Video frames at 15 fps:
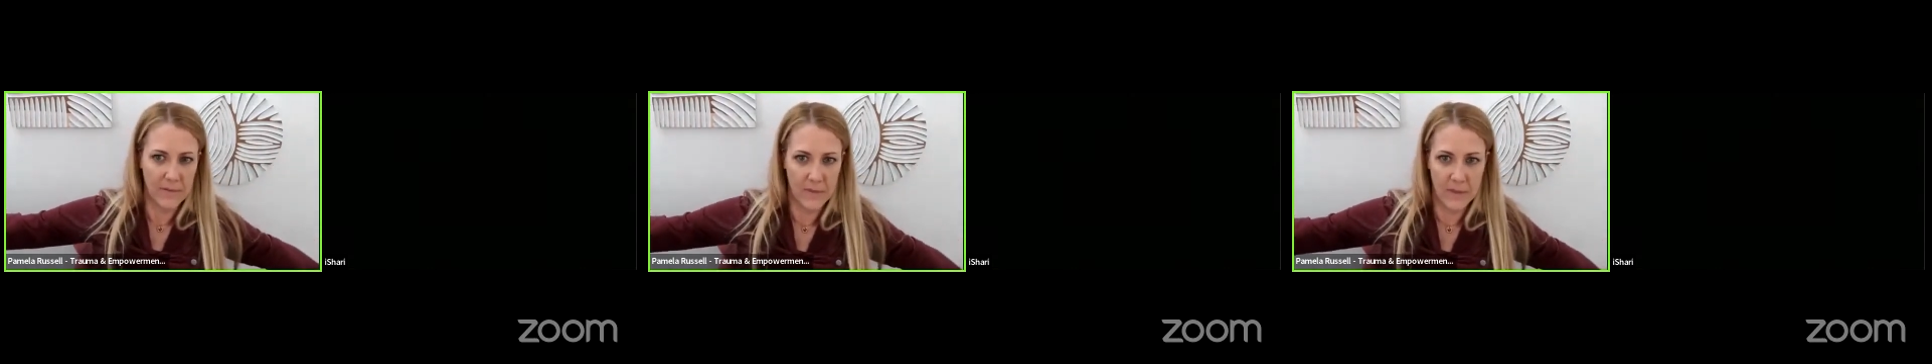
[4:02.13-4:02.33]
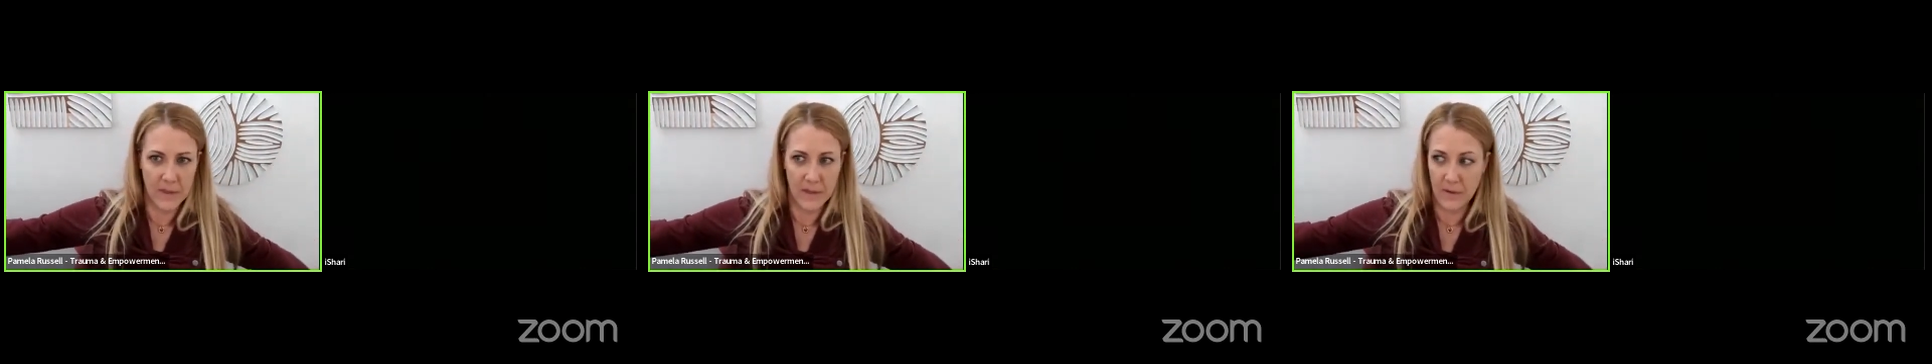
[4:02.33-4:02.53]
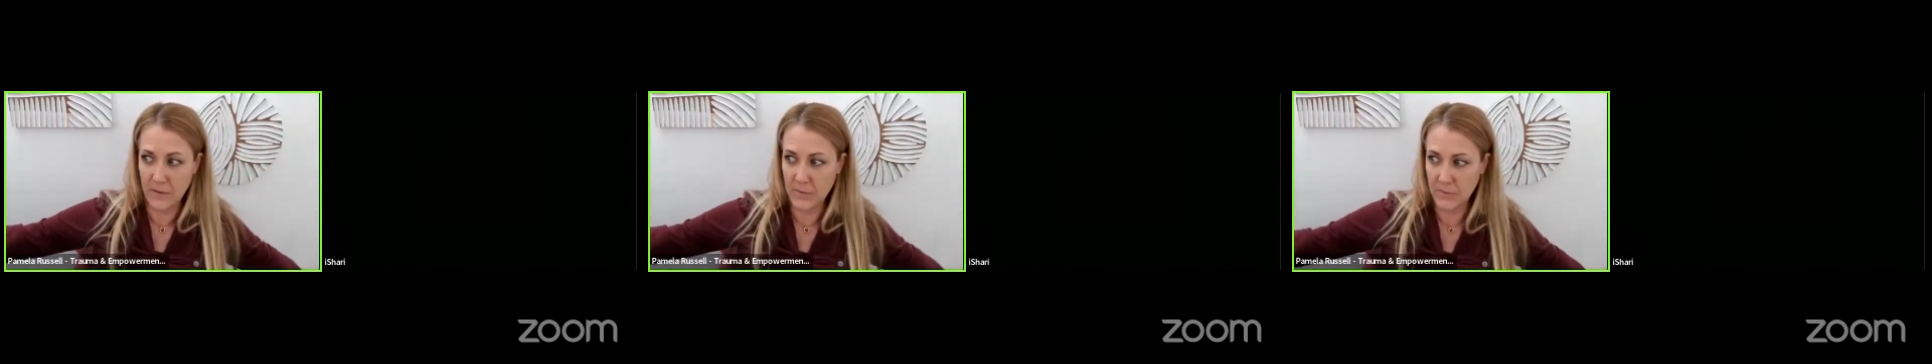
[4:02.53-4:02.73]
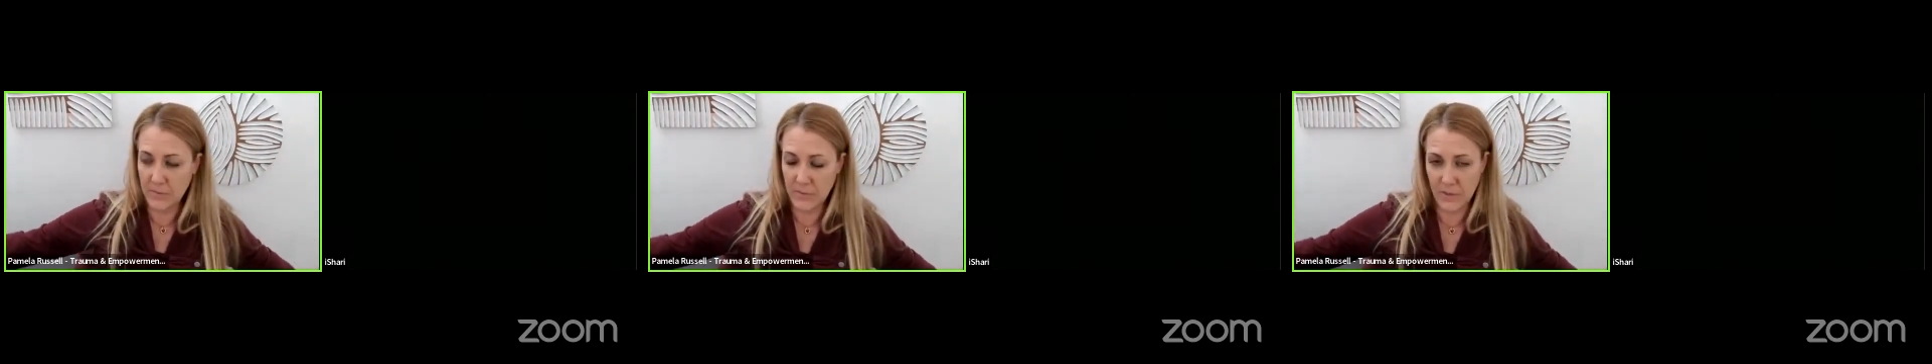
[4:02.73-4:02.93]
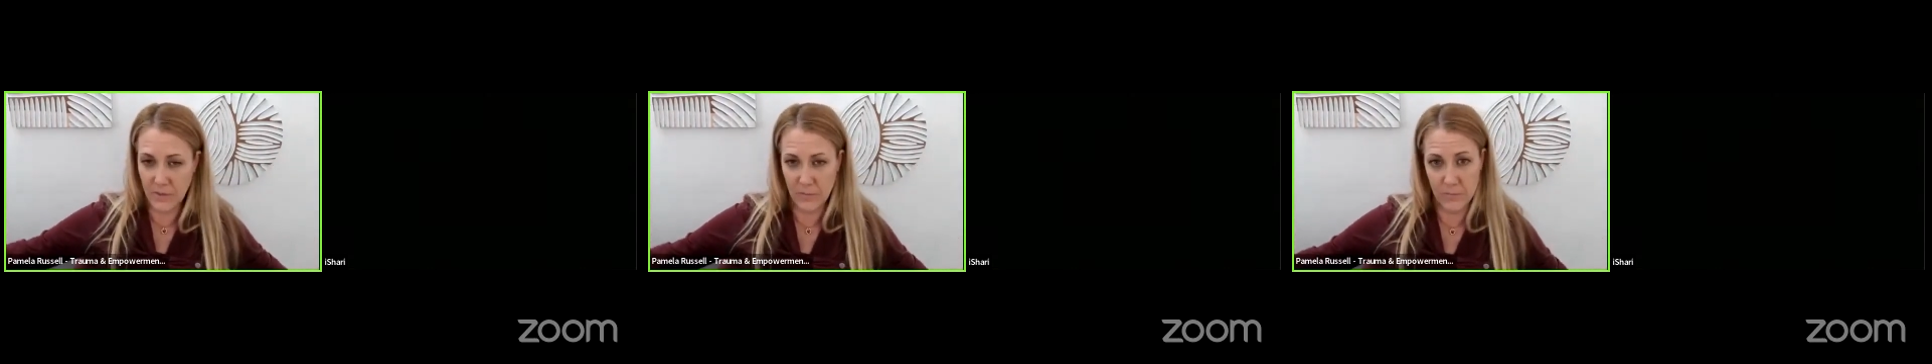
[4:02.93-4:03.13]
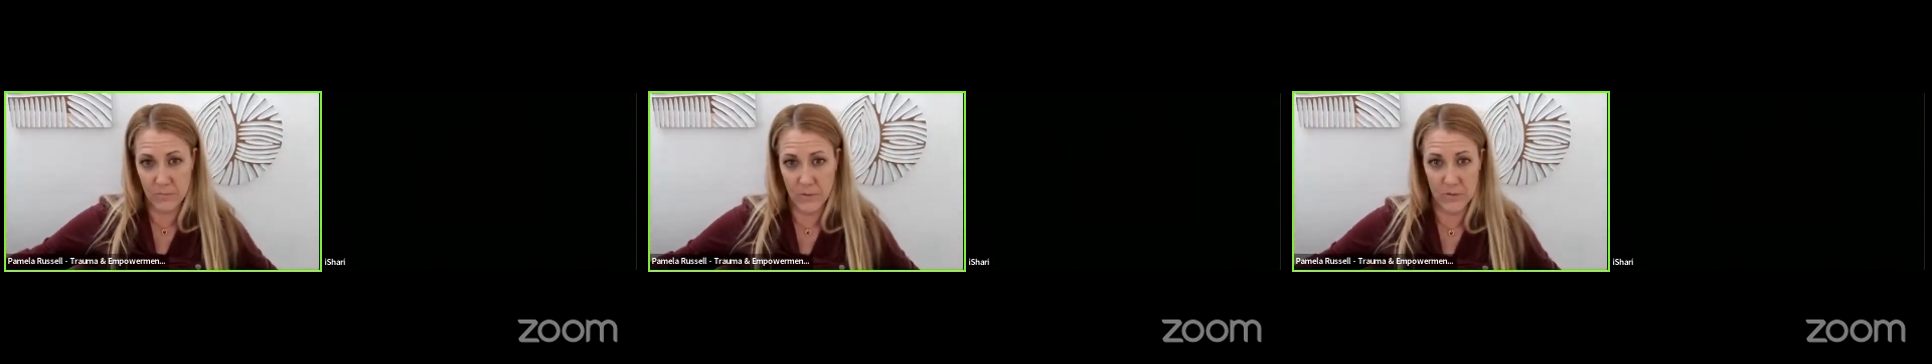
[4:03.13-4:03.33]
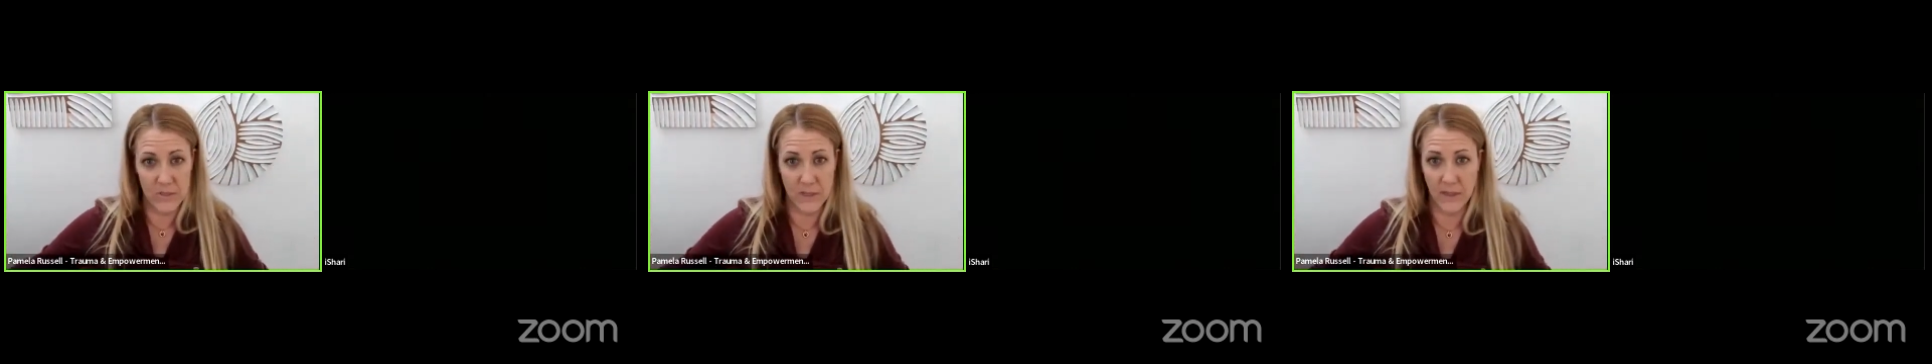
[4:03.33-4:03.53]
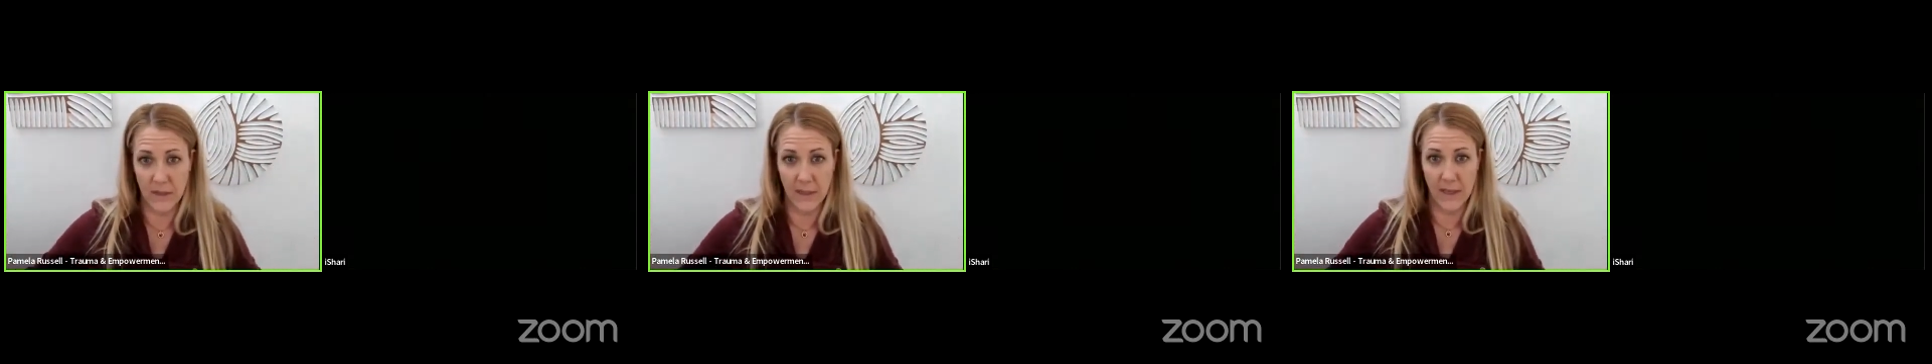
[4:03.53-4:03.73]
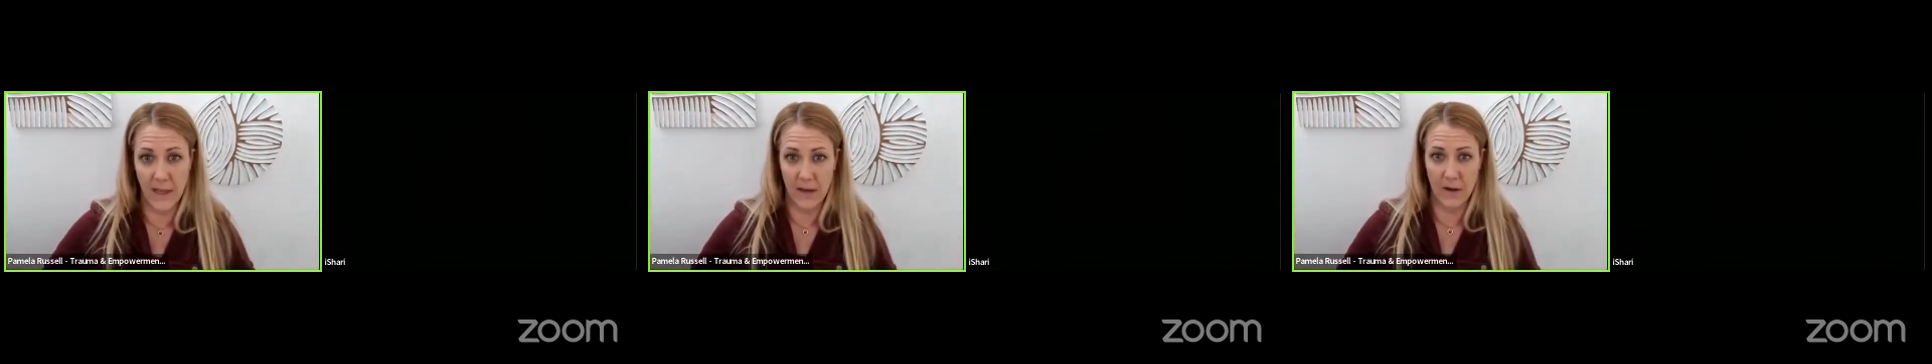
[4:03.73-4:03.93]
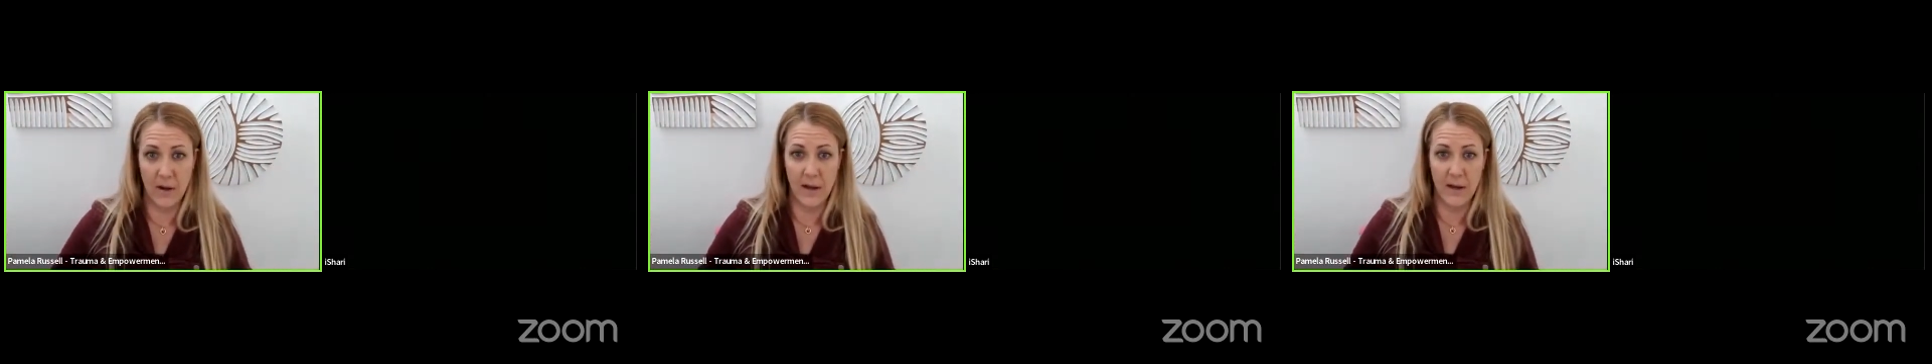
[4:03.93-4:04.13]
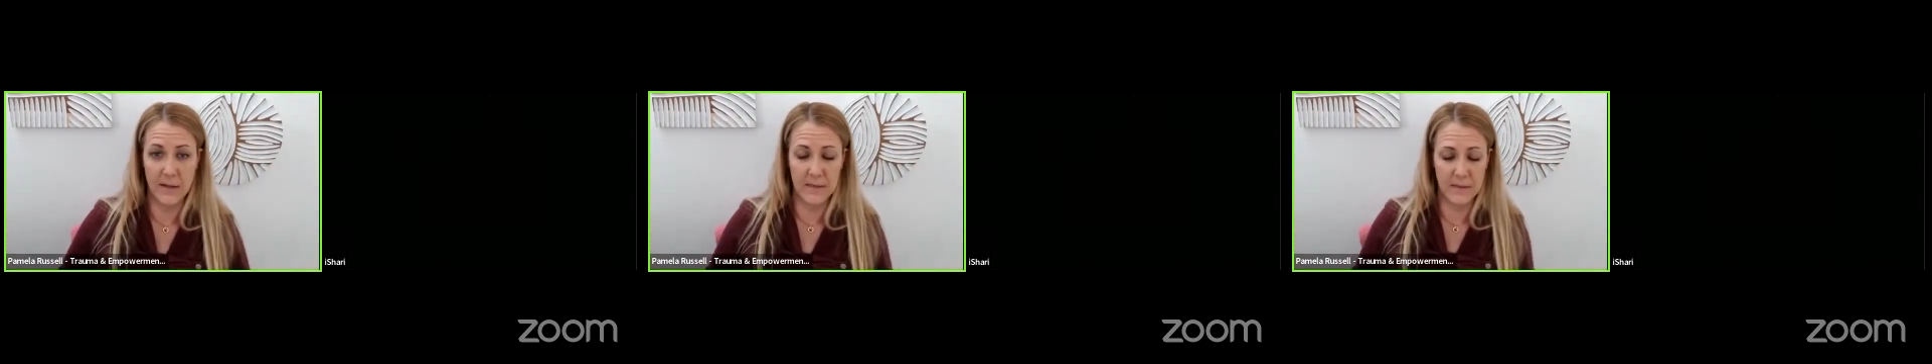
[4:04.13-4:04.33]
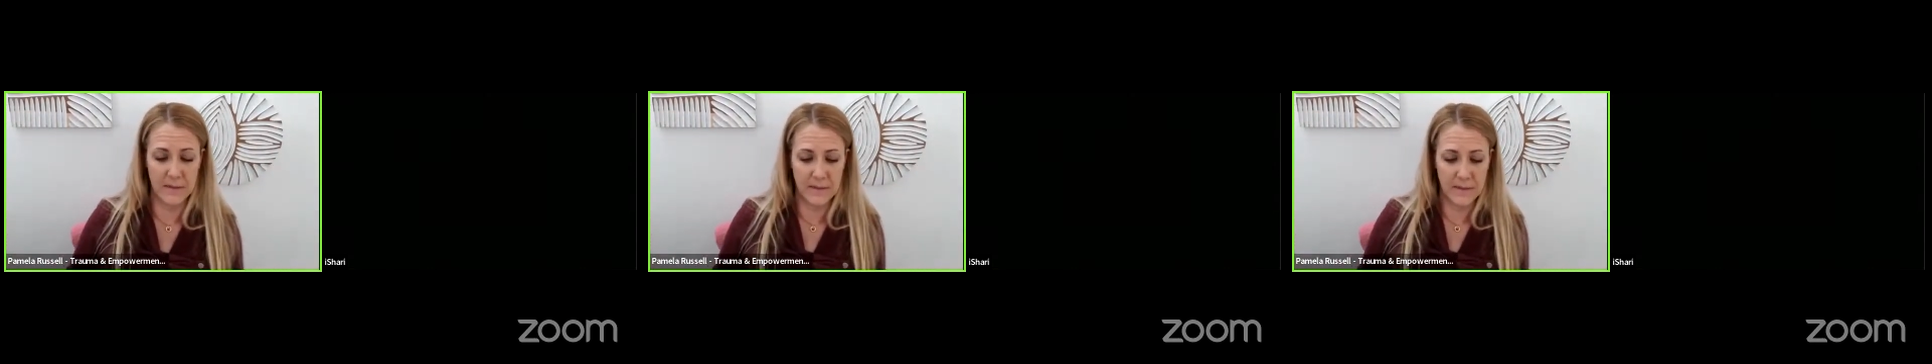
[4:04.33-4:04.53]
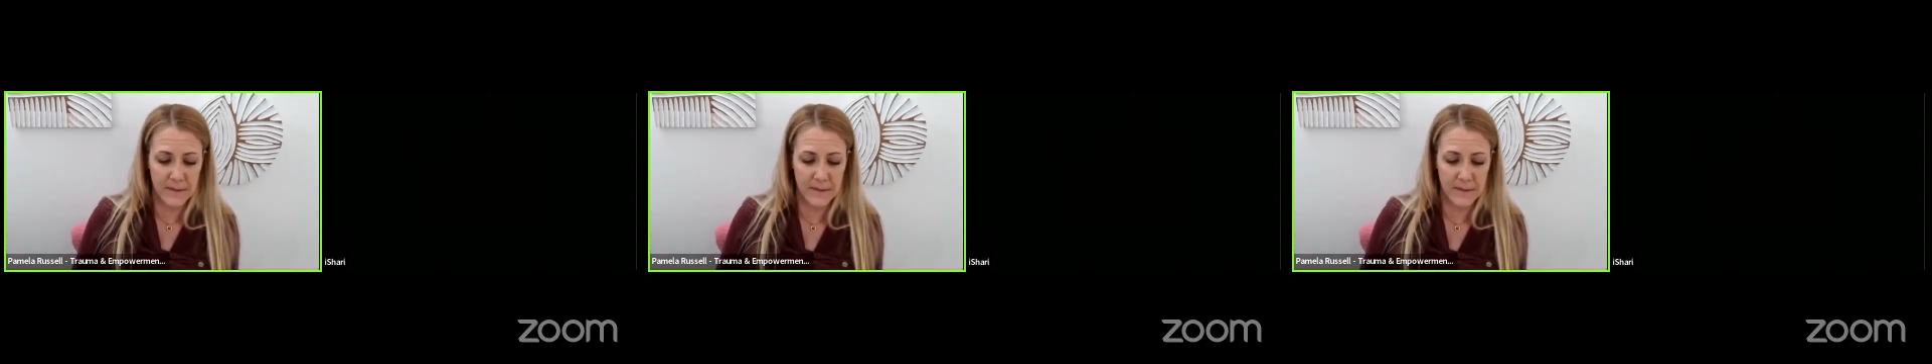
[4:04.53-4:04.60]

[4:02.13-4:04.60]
even though you most likely cannot.